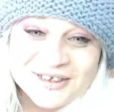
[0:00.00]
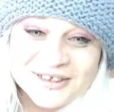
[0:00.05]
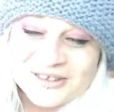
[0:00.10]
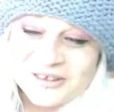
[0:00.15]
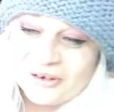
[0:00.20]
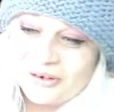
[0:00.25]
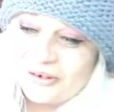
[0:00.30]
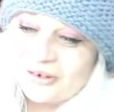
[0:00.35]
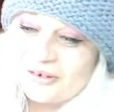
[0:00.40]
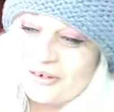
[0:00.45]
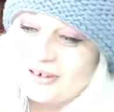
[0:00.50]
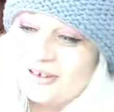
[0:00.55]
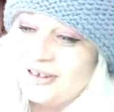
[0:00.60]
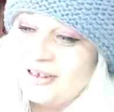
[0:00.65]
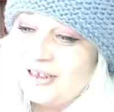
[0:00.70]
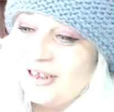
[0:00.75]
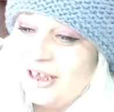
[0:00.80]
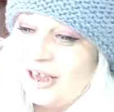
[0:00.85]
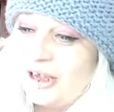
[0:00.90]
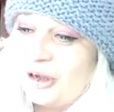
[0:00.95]
So
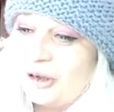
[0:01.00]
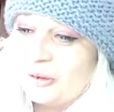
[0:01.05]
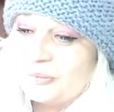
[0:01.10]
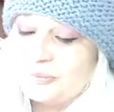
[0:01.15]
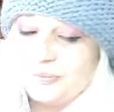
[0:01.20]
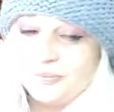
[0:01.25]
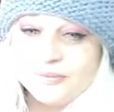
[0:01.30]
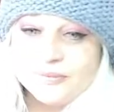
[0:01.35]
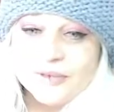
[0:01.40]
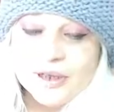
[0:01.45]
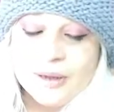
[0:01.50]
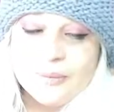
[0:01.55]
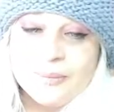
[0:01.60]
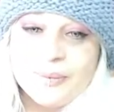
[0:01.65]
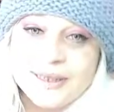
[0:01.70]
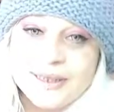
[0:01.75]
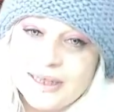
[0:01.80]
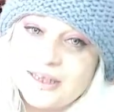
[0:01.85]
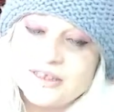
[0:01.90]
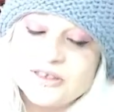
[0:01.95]

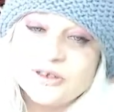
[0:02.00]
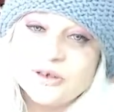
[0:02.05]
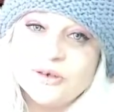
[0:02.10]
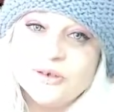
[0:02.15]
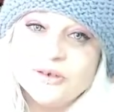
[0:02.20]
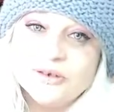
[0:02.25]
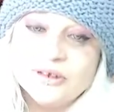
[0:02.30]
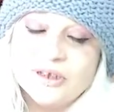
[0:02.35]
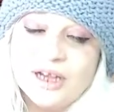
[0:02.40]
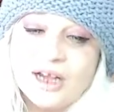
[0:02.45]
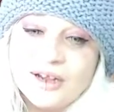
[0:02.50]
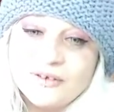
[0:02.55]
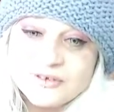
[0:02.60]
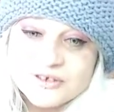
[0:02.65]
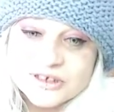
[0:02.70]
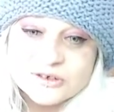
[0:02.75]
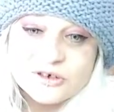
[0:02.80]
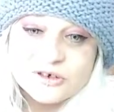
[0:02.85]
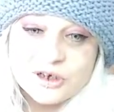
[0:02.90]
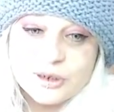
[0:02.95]
I've
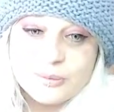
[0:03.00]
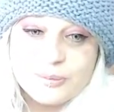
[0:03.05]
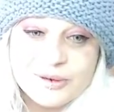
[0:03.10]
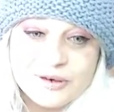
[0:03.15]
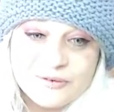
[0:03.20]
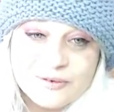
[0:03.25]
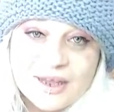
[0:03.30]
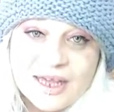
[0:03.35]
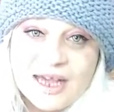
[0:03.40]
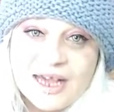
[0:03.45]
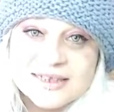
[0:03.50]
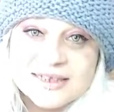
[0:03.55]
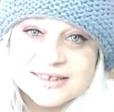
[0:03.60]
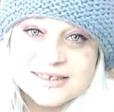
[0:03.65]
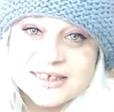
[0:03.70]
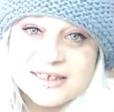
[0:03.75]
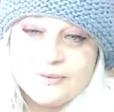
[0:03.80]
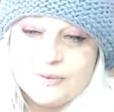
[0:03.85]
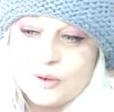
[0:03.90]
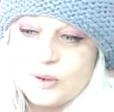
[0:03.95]
still got a bit of a
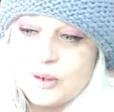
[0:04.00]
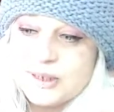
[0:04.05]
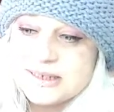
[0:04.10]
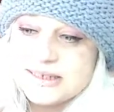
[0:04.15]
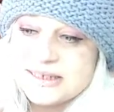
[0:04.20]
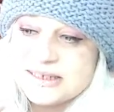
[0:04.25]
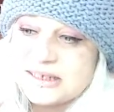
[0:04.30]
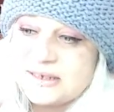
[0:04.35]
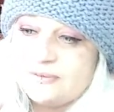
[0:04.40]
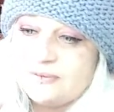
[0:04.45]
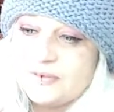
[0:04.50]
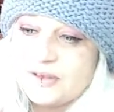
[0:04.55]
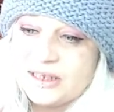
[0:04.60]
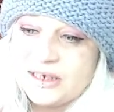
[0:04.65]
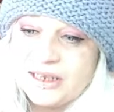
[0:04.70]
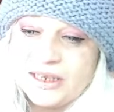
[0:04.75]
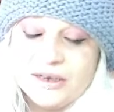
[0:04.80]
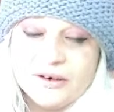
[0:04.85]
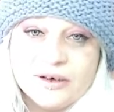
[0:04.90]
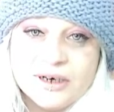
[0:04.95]
husky voice if you
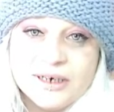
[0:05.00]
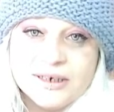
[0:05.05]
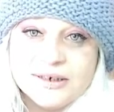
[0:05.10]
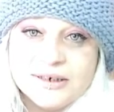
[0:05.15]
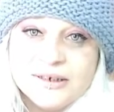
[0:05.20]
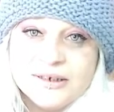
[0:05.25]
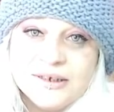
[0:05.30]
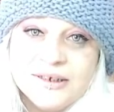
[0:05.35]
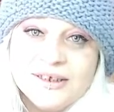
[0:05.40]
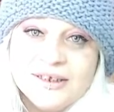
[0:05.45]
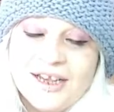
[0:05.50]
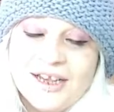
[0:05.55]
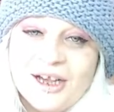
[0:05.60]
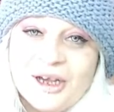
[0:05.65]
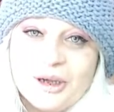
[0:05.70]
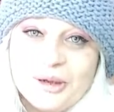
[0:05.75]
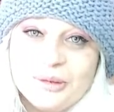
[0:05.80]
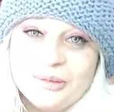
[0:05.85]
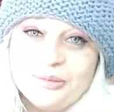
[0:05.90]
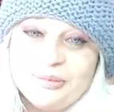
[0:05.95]
can hear it,
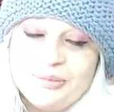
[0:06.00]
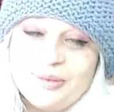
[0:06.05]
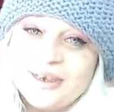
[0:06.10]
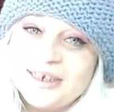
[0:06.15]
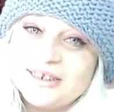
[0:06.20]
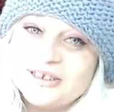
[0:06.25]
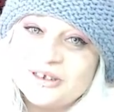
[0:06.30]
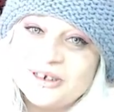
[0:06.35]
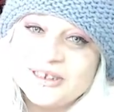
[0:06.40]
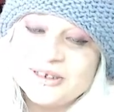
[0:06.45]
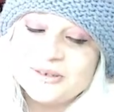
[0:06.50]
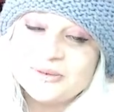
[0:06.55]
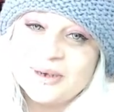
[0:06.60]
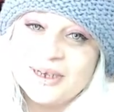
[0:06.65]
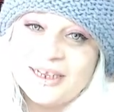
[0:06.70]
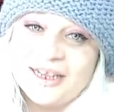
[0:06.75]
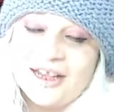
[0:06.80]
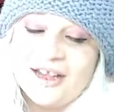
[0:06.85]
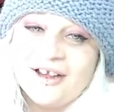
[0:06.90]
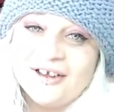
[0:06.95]
but it's on its
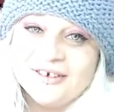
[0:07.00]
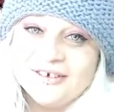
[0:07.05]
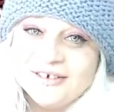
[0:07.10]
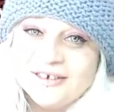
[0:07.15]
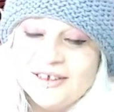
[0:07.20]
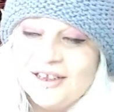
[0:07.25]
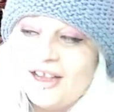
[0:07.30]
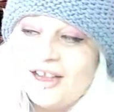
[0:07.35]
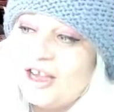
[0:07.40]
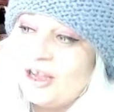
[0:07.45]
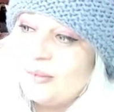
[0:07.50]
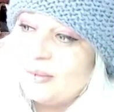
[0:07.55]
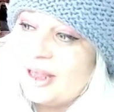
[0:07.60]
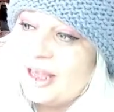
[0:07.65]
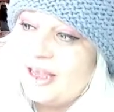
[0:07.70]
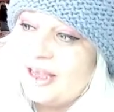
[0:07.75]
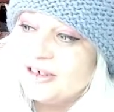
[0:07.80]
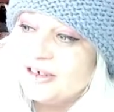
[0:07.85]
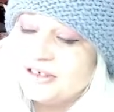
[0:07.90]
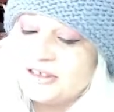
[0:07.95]
way out. I'm
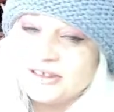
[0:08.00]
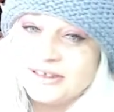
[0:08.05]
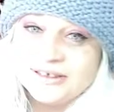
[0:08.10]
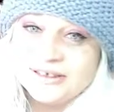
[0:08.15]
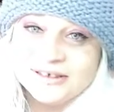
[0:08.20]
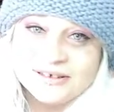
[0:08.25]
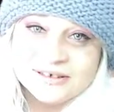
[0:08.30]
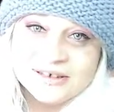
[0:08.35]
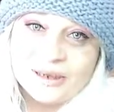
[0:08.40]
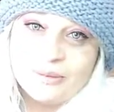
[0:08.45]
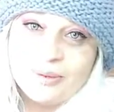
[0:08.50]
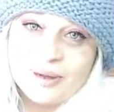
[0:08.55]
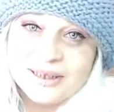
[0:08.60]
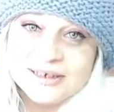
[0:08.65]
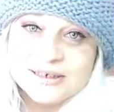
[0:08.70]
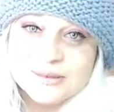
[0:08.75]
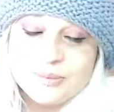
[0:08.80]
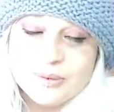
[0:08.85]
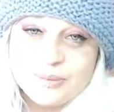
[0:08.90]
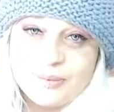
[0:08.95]
actually
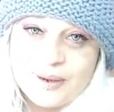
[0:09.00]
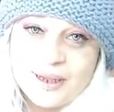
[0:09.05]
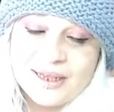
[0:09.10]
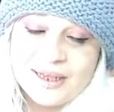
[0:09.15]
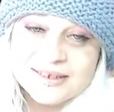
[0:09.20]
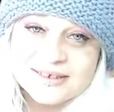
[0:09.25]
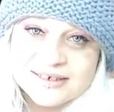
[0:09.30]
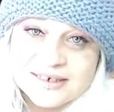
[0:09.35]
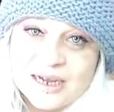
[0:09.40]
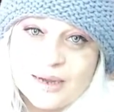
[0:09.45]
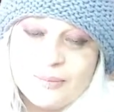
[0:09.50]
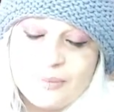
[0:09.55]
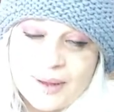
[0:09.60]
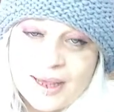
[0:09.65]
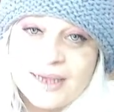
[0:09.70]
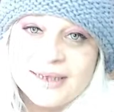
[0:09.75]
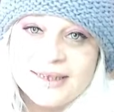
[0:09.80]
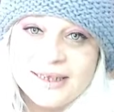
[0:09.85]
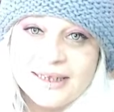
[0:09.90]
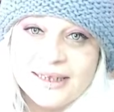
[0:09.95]
about to start
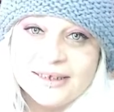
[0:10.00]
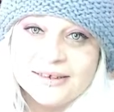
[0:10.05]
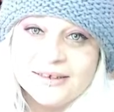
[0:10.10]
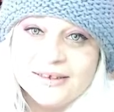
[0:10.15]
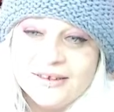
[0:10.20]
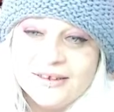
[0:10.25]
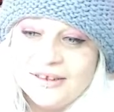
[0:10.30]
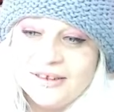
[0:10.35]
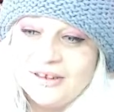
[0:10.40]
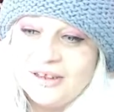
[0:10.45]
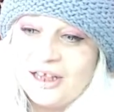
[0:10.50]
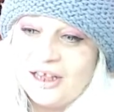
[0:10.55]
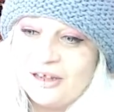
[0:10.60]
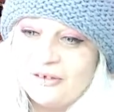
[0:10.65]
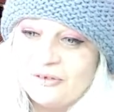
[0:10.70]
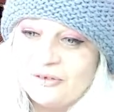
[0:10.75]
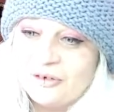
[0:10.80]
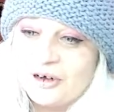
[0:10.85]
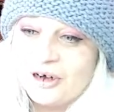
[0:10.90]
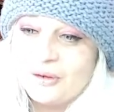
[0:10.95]
packing
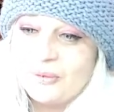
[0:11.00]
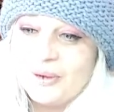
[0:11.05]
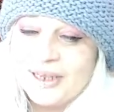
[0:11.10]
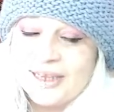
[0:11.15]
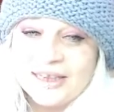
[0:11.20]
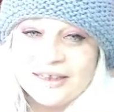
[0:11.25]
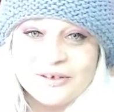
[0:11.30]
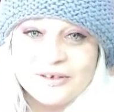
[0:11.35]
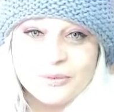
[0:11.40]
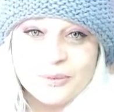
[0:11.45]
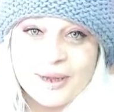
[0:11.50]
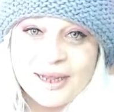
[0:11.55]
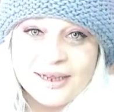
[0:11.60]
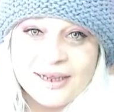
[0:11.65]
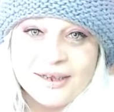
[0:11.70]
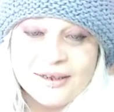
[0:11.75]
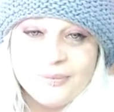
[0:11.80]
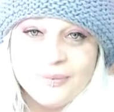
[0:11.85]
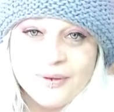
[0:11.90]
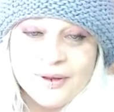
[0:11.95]
for our weekend
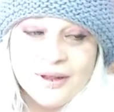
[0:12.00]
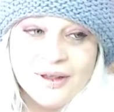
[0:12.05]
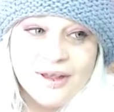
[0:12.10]
away.